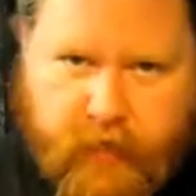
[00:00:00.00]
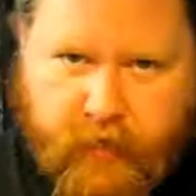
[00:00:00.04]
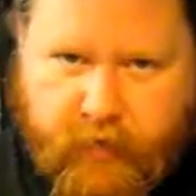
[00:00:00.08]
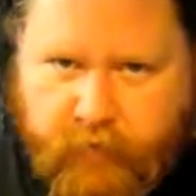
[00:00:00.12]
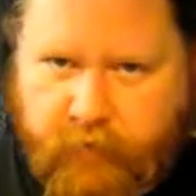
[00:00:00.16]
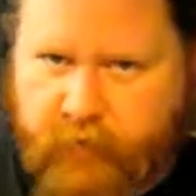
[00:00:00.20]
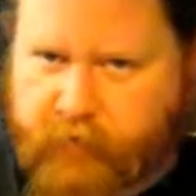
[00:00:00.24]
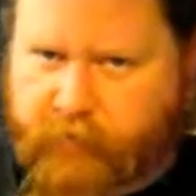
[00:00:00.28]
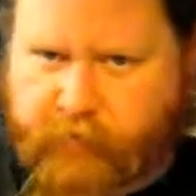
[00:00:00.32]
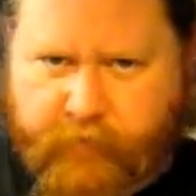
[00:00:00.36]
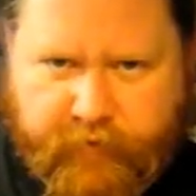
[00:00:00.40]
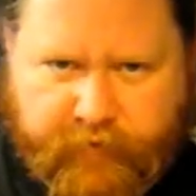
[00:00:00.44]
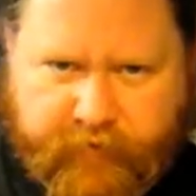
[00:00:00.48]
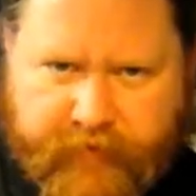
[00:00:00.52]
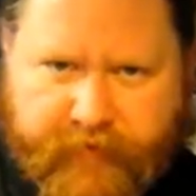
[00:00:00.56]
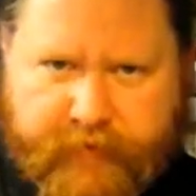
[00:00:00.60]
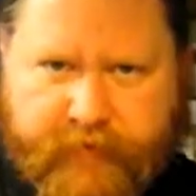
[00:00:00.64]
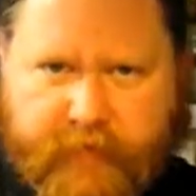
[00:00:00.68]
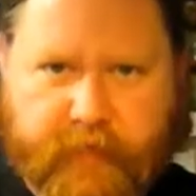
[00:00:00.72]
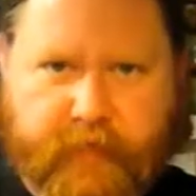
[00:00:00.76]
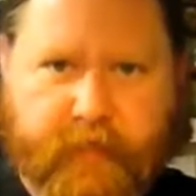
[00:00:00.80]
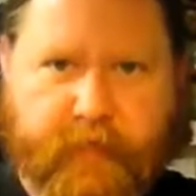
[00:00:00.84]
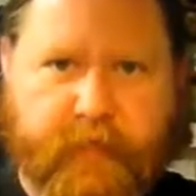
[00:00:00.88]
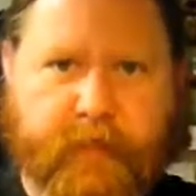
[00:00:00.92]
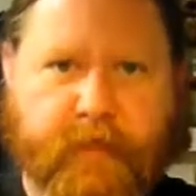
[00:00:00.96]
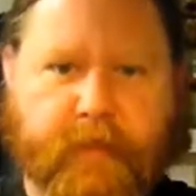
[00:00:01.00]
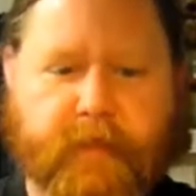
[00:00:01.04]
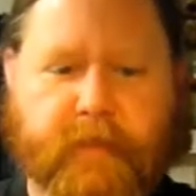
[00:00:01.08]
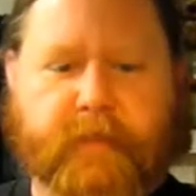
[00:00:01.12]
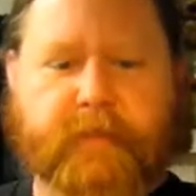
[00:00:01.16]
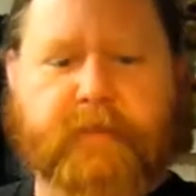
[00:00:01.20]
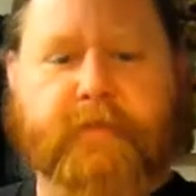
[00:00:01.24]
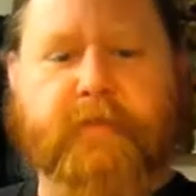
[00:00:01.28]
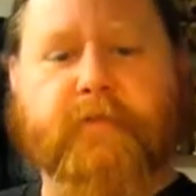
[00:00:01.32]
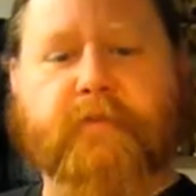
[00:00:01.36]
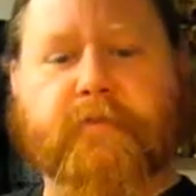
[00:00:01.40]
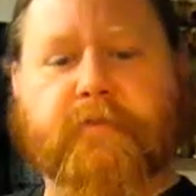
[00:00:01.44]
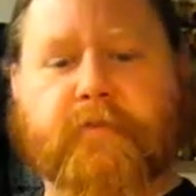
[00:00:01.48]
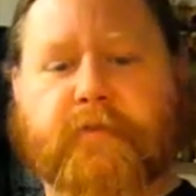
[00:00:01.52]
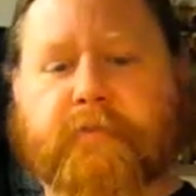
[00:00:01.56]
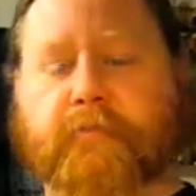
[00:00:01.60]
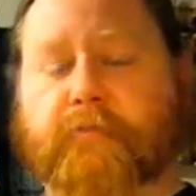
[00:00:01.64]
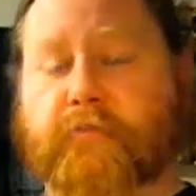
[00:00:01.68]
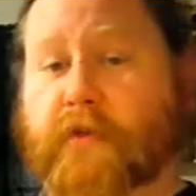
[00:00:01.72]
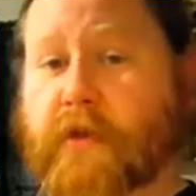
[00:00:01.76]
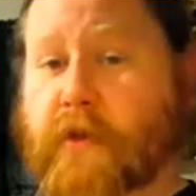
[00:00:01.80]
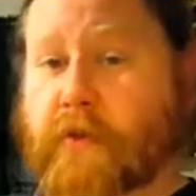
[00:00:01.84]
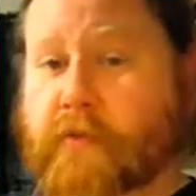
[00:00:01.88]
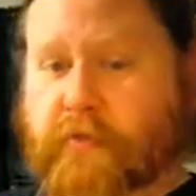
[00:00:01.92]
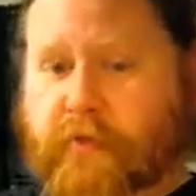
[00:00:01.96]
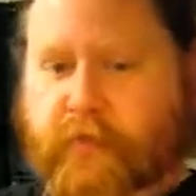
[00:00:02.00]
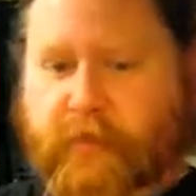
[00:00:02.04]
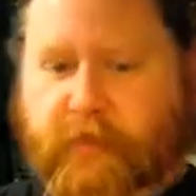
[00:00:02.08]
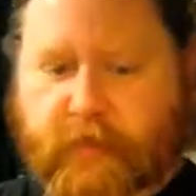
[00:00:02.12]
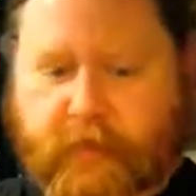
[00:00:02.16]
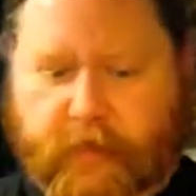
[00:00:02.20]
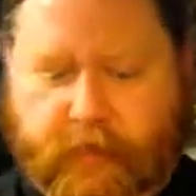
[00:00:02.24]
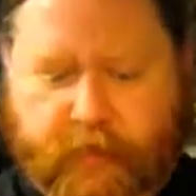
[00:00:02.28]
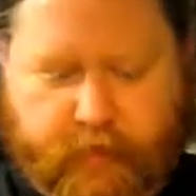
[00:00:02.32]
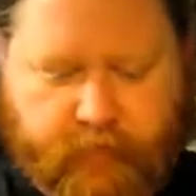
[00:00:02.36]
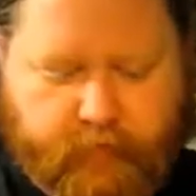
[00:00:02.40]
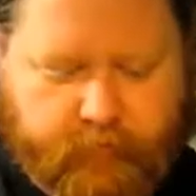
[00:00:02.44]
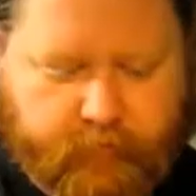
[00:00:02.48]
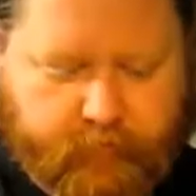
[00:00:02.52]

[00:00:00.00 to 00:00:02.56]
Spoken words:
We're doing fancy. Let's do some kosher salt.